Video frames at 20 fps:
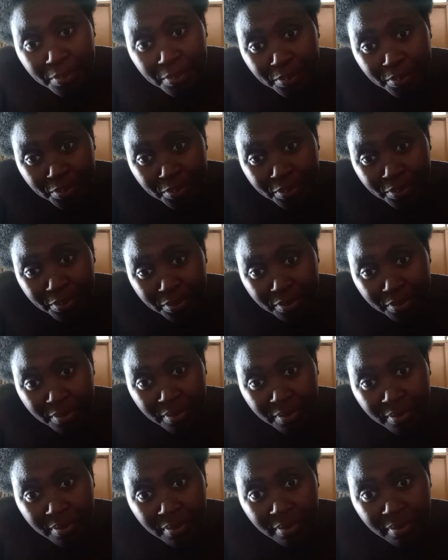
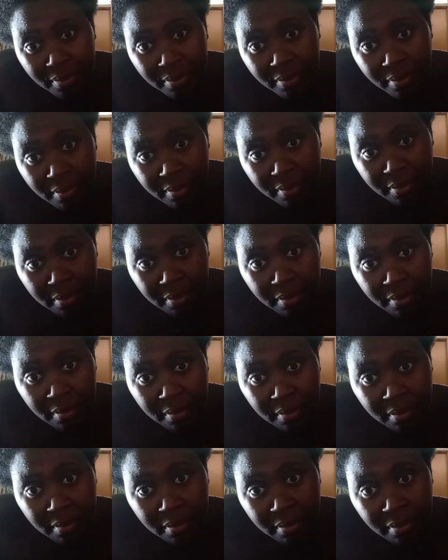
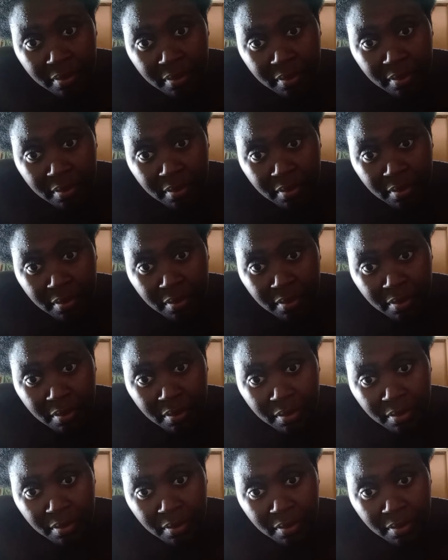
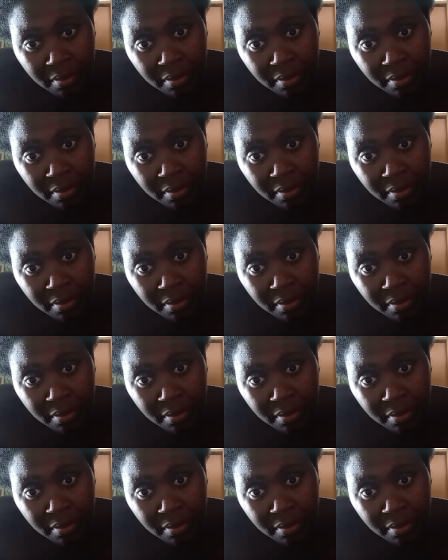Nothing is said.